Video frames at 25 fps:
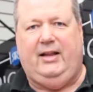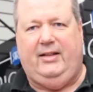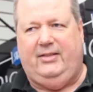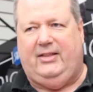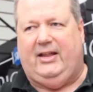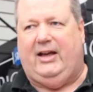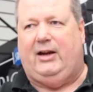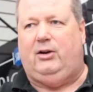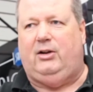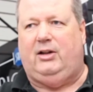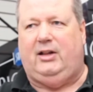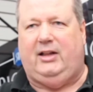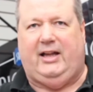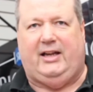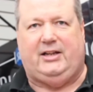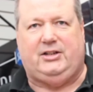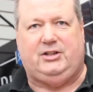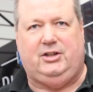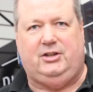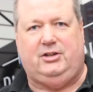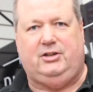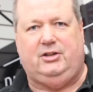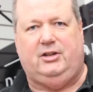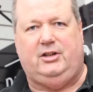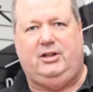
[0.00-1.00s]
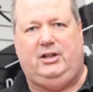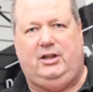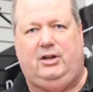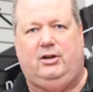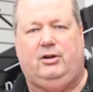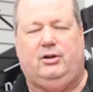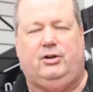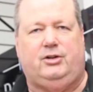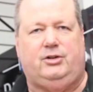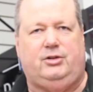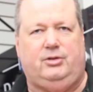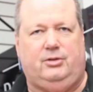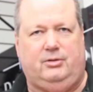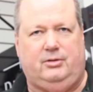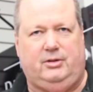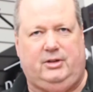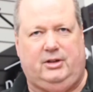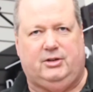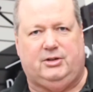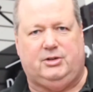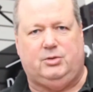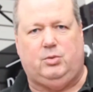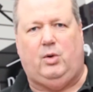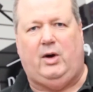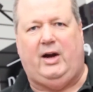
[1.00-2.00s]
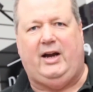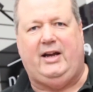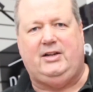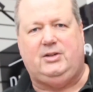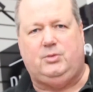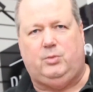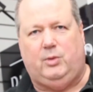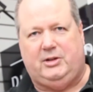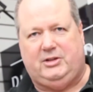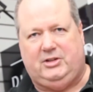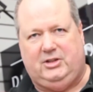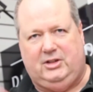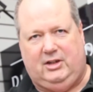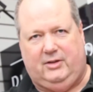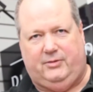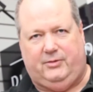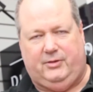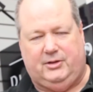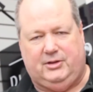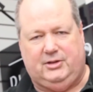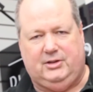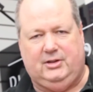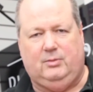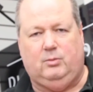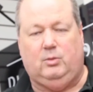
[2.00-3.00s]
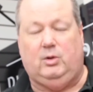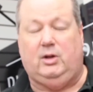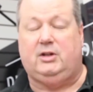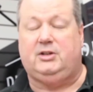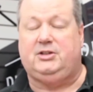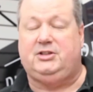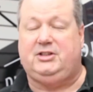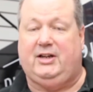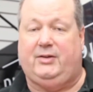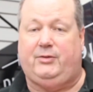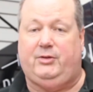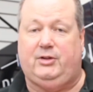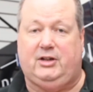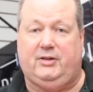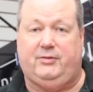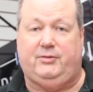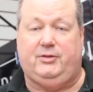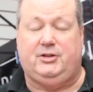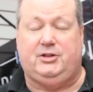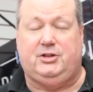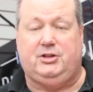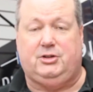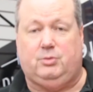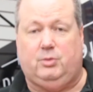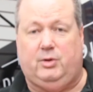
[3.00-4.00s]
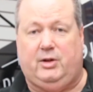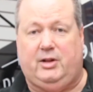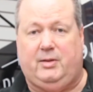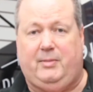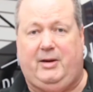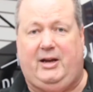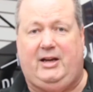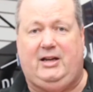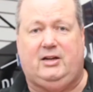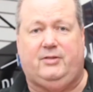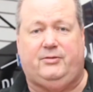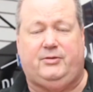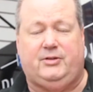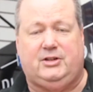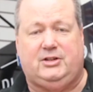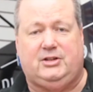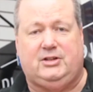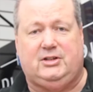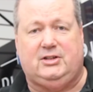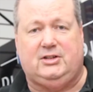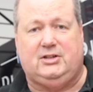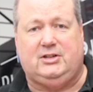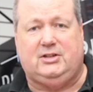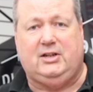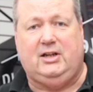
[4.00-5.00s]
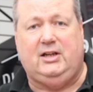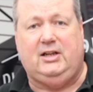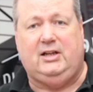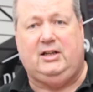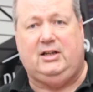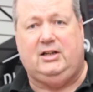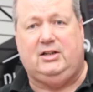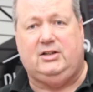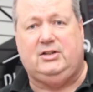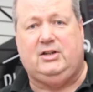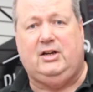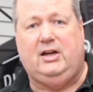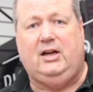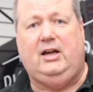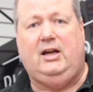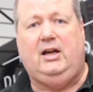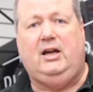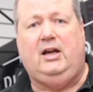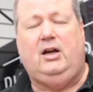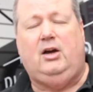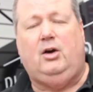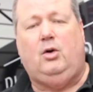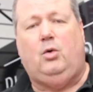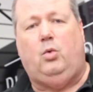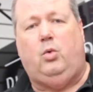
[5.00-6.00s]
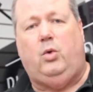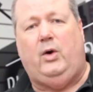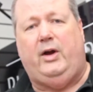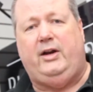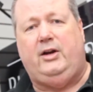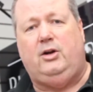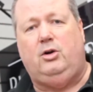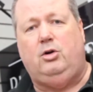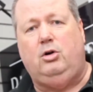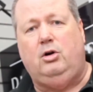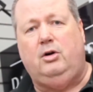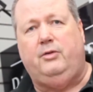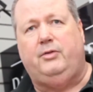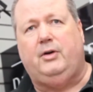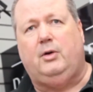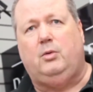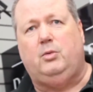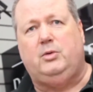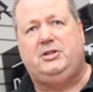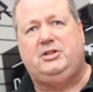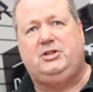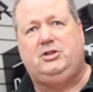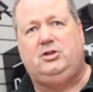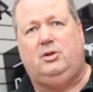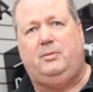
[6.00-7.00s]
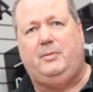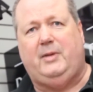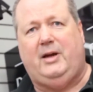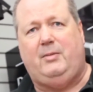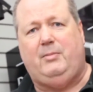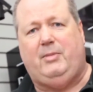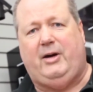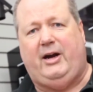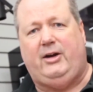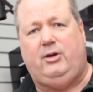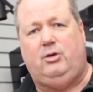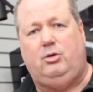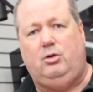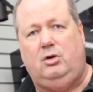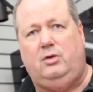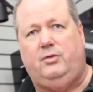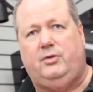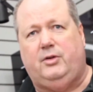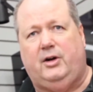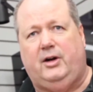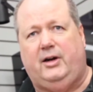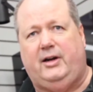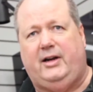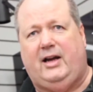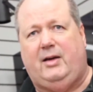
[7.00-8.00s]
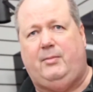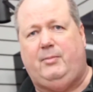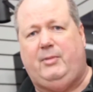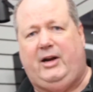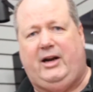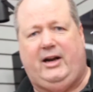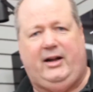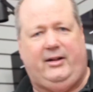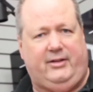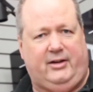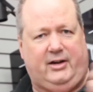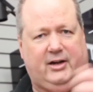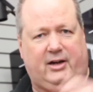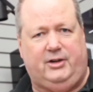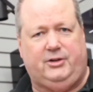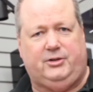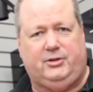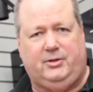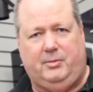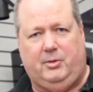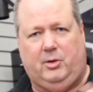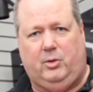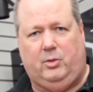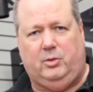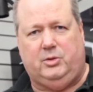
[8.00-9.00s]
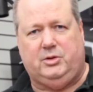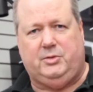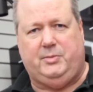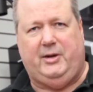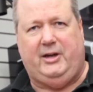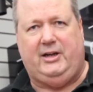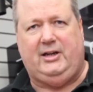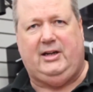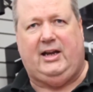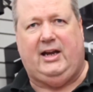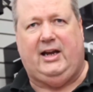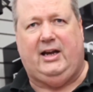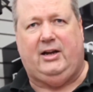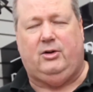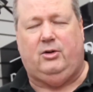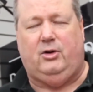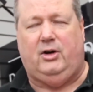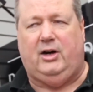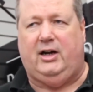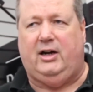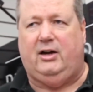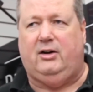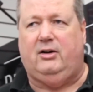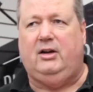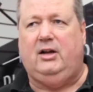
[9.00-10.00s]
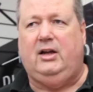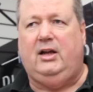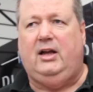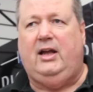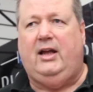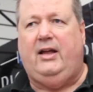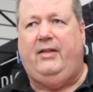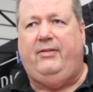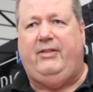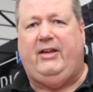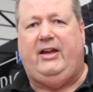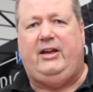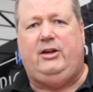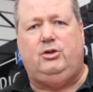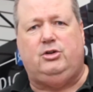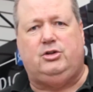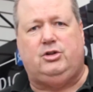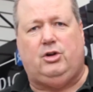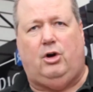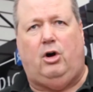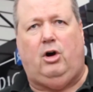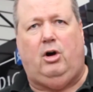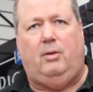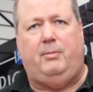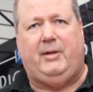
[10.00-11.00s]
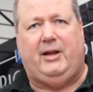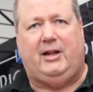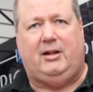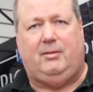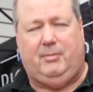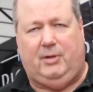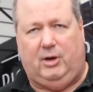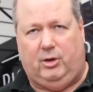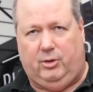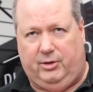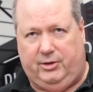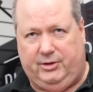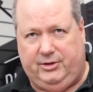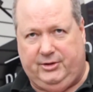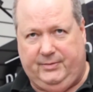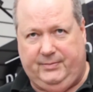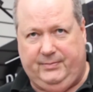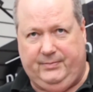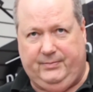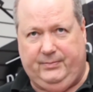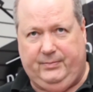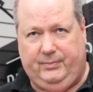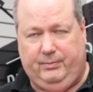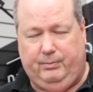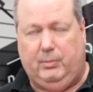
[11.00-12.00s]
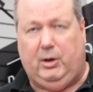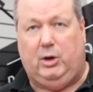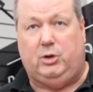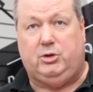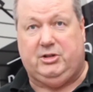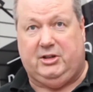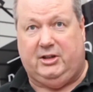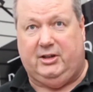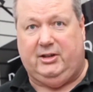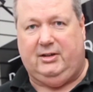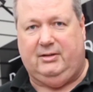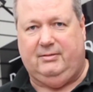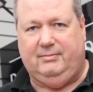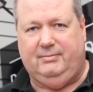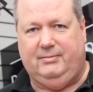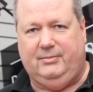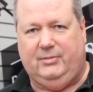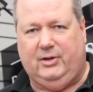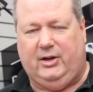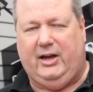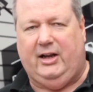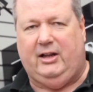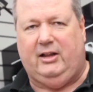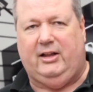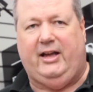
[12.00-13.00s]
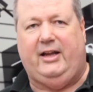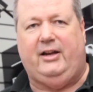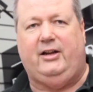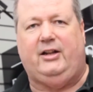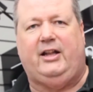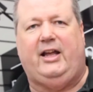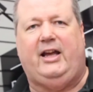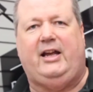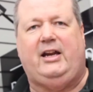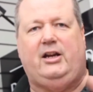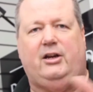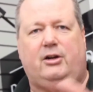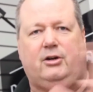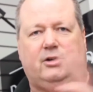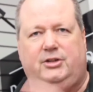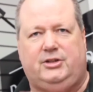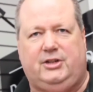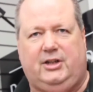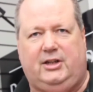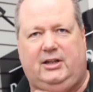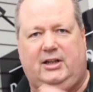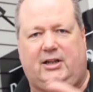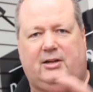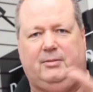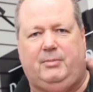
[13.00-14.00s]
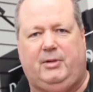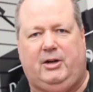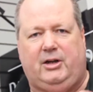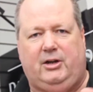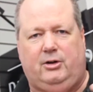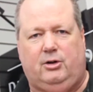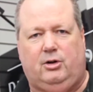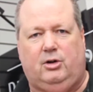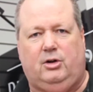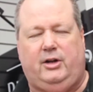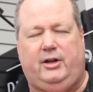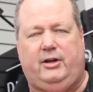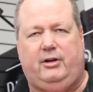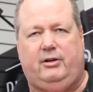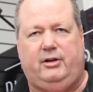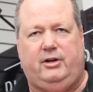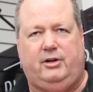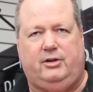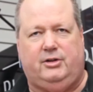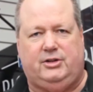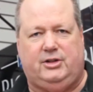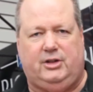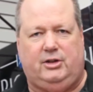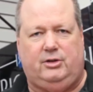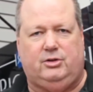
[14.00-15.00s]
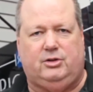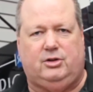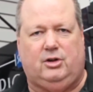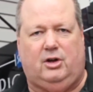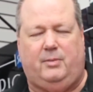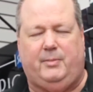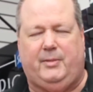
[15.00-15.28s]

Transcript: that only lasted you a year or 2 years? Why? What's the difference? Well, there's several differences. One of the main differences is when Hoover was still made by Hoover and not made out of the country, but when it was made in Canton, Ohio, they used all metal motors, mostly. Okay, in later years they didn't, but in earlier years they used all